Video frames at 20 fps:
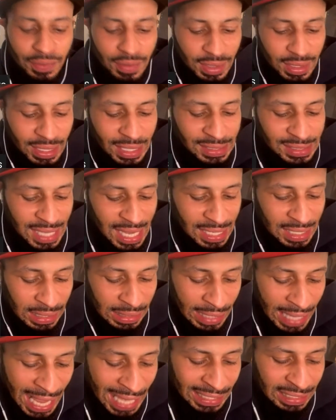He has had a
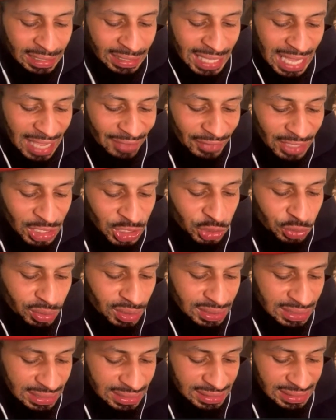nagging calf injury
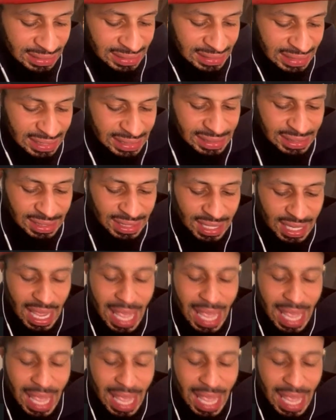since the season,